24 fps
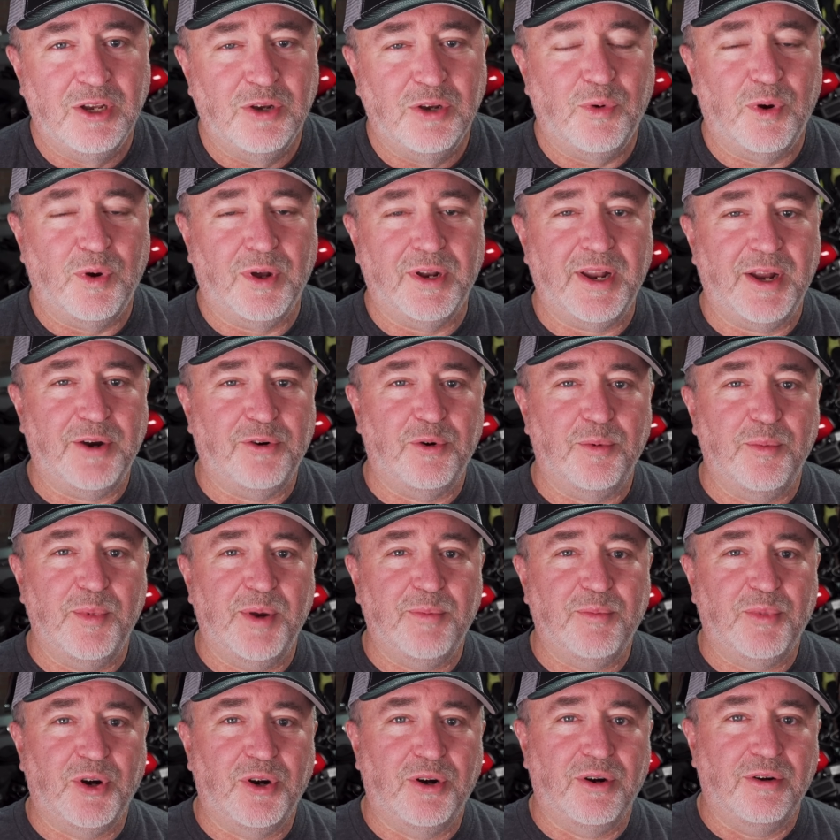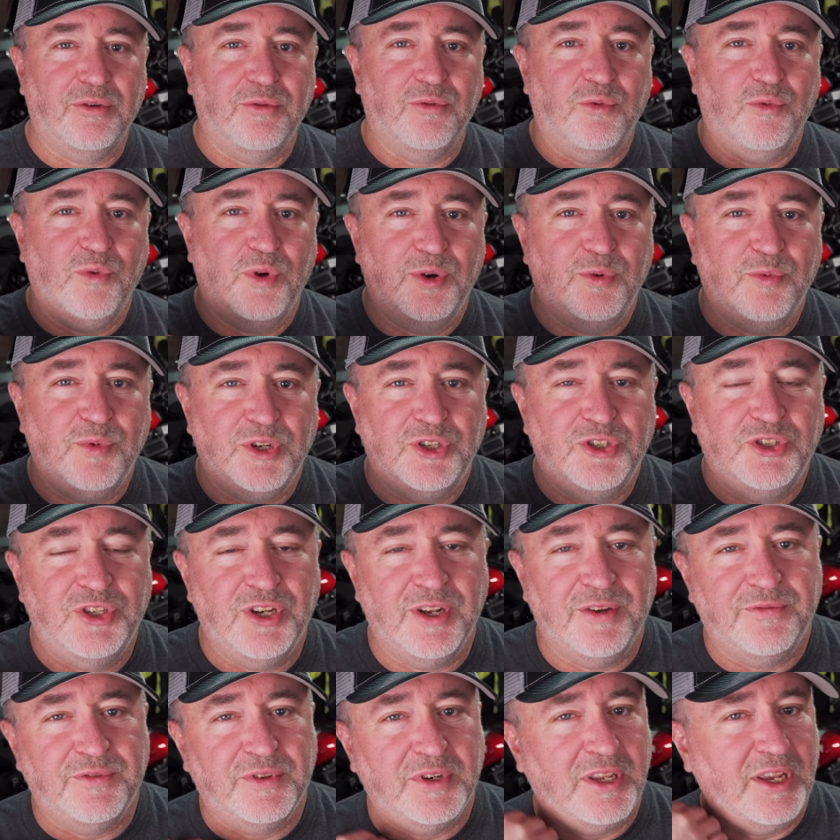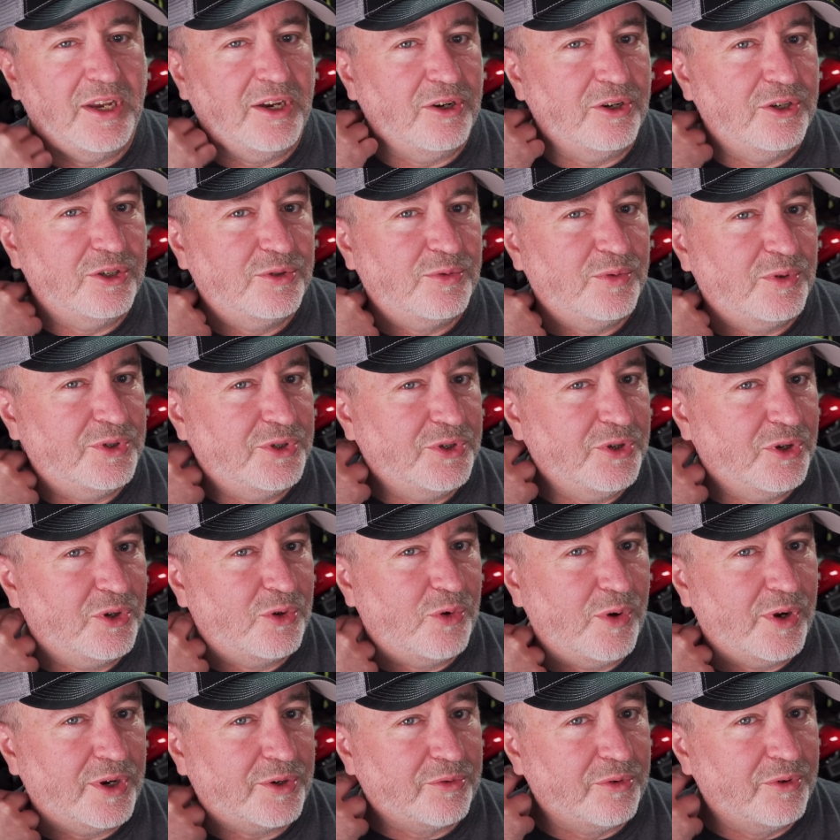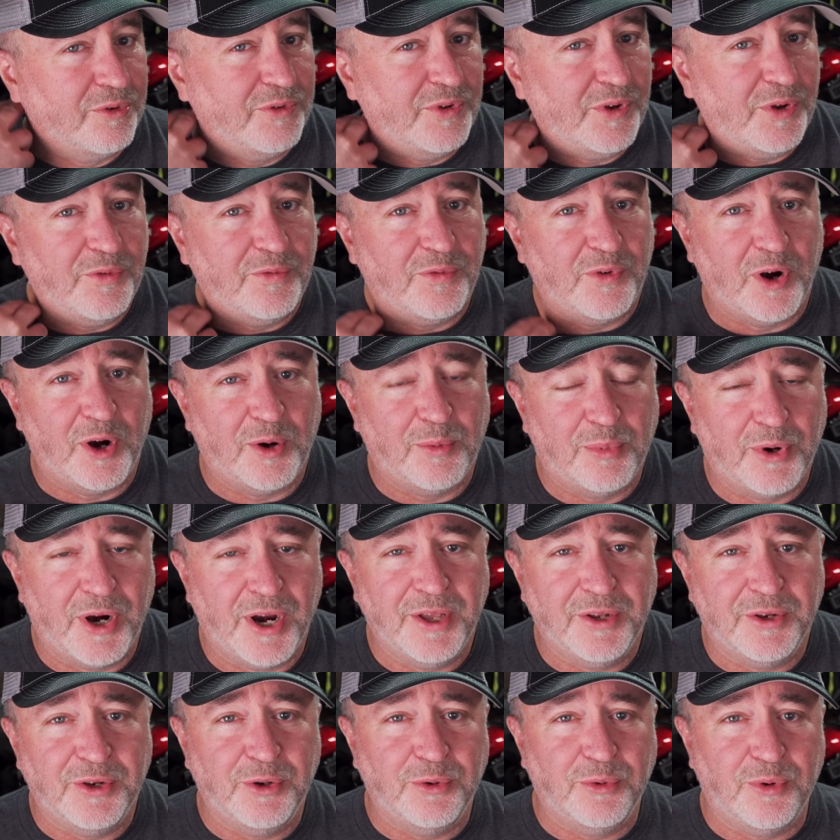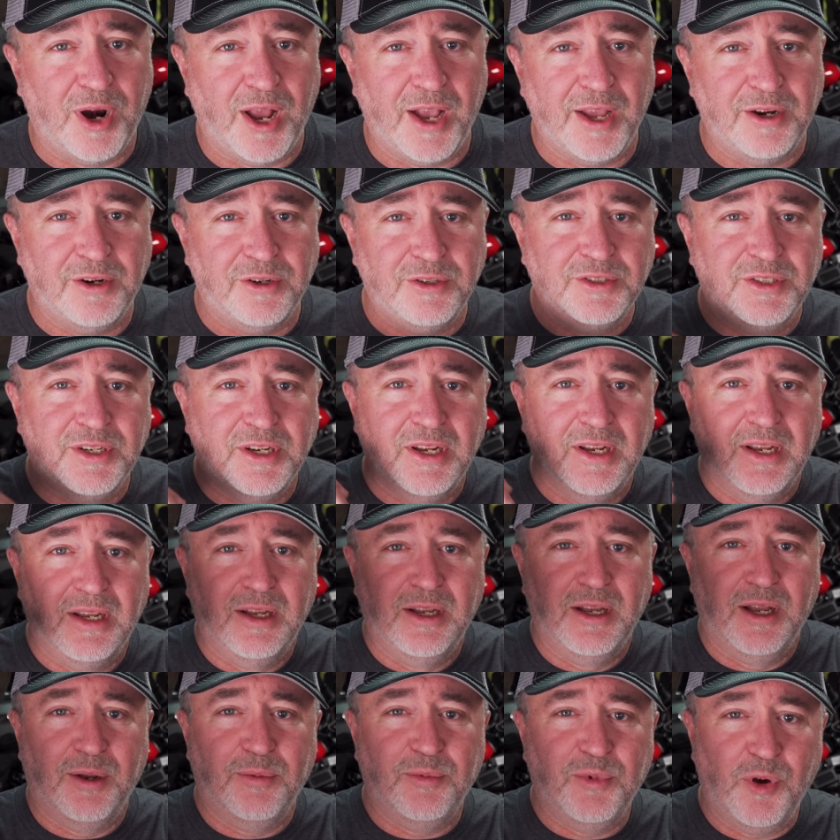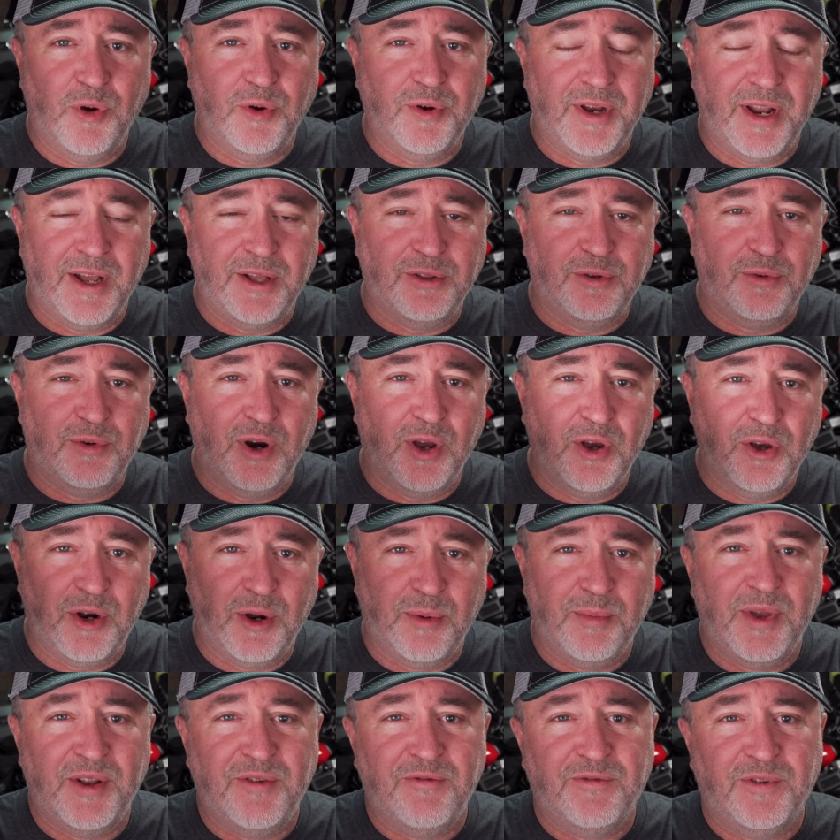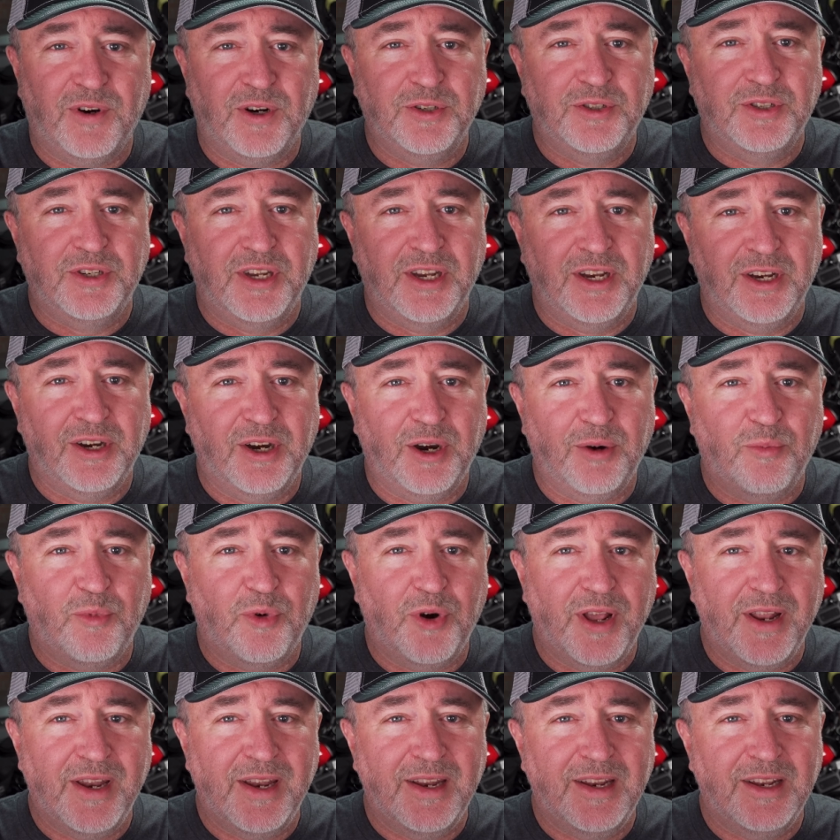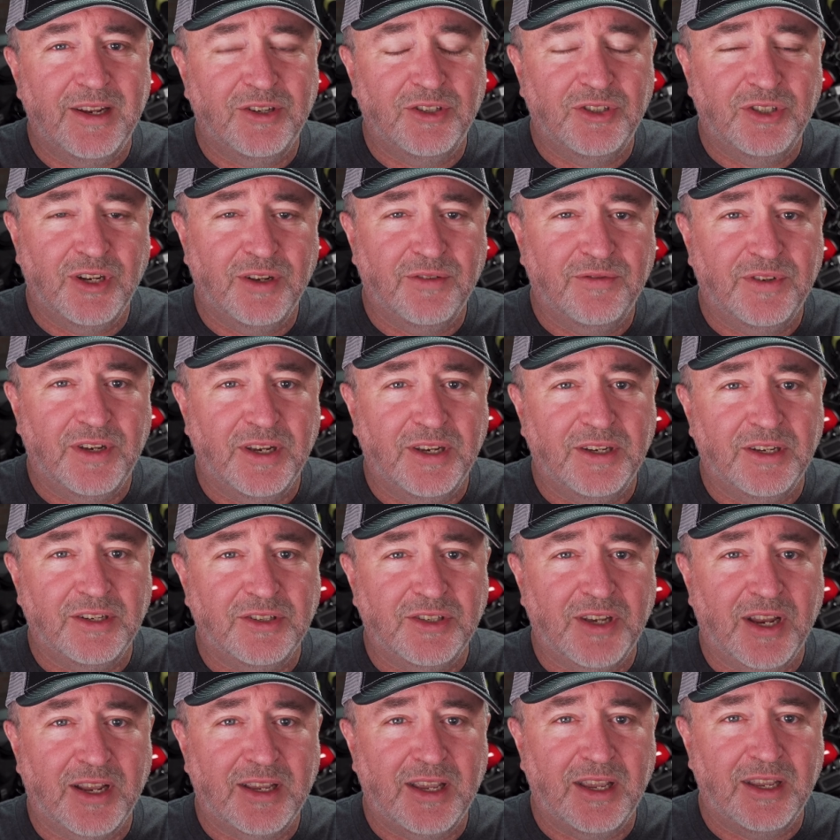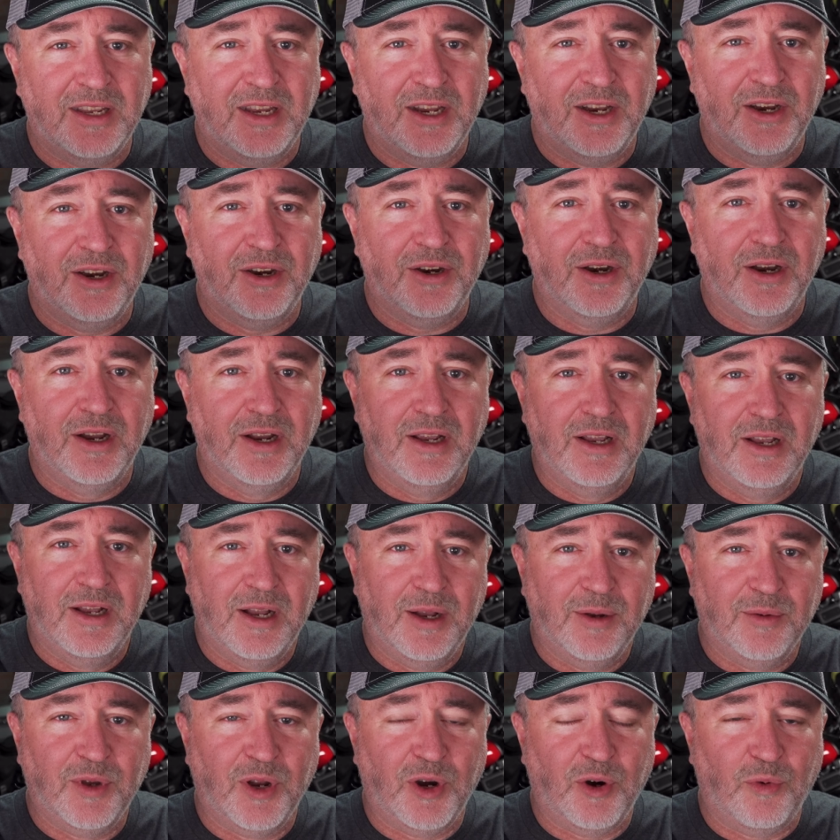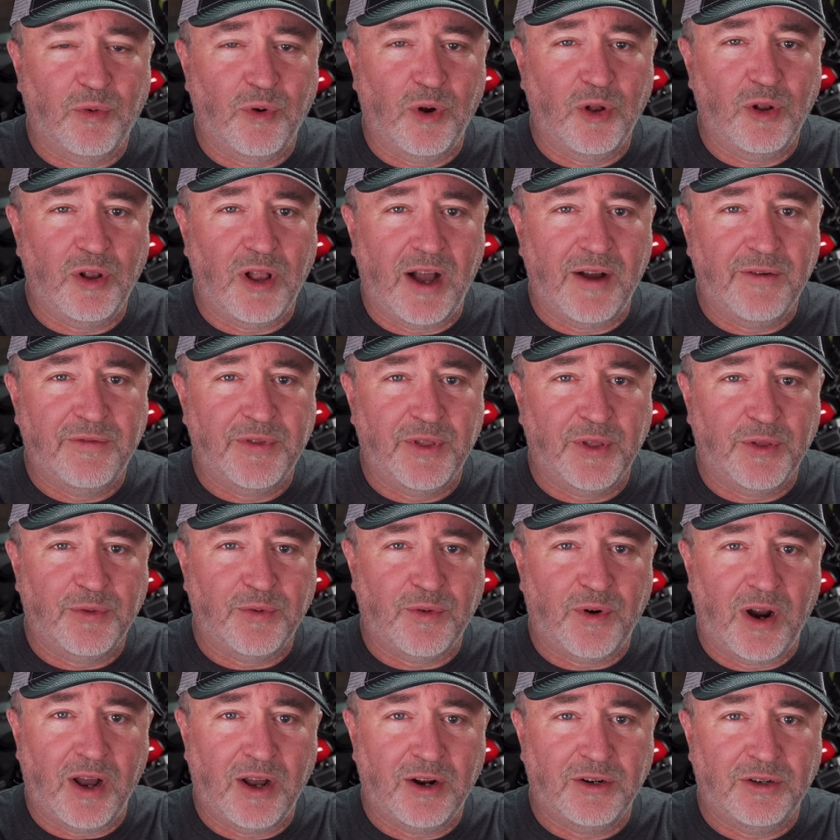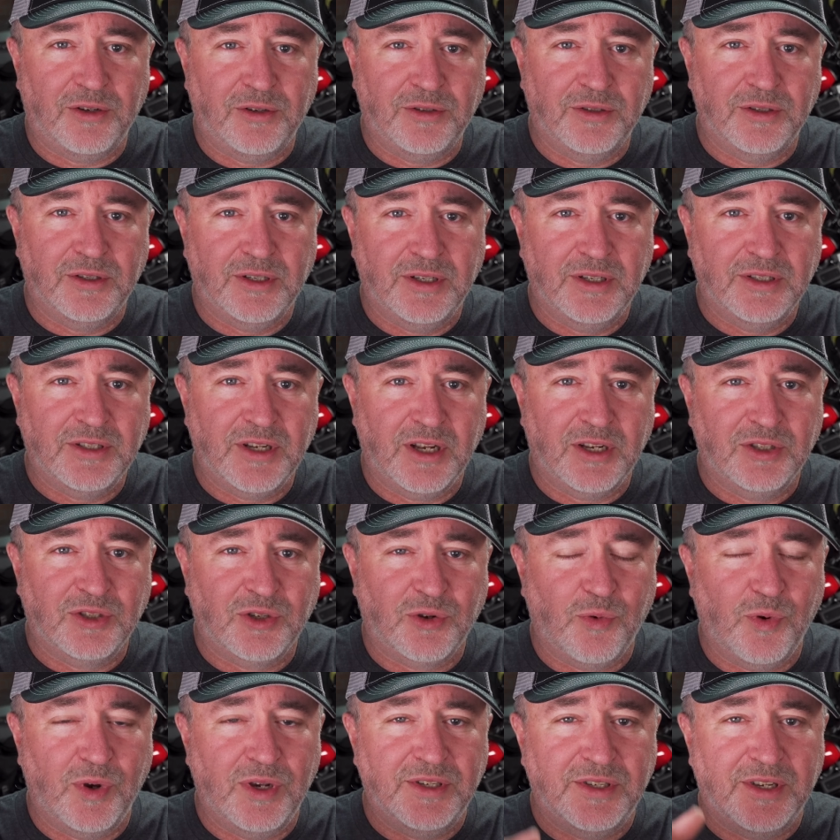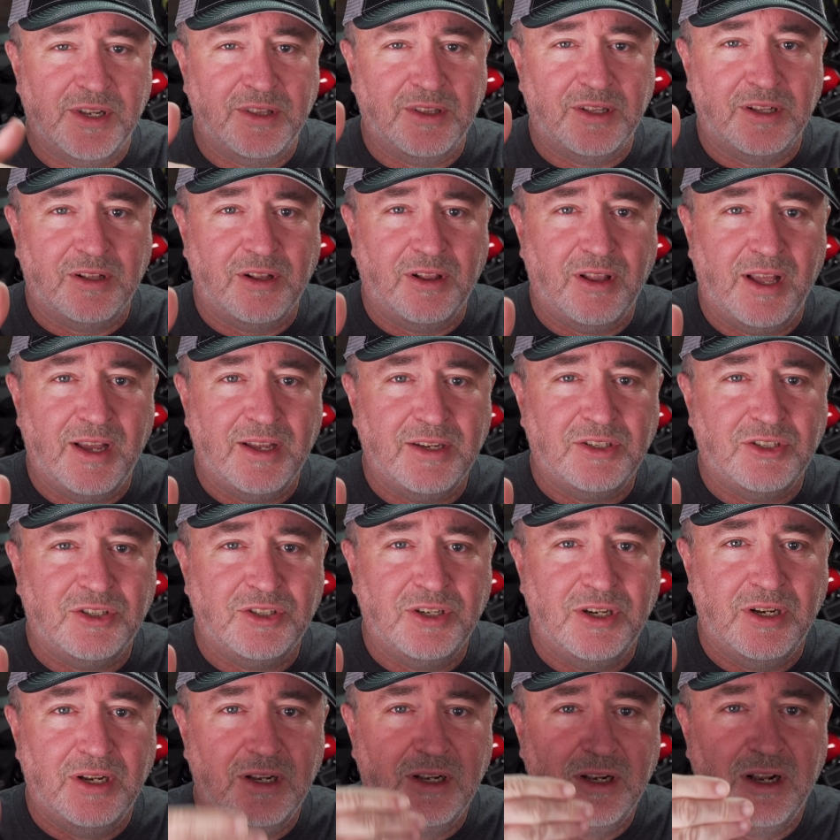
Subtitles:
Well, now remember, when we shift gears, we'll do a quick review for our brand new riders. I'm going down the road, I'm in first gear, I'm ready to shift into second gear. I'm going to roll off the throttle as I squeeze in the clutch.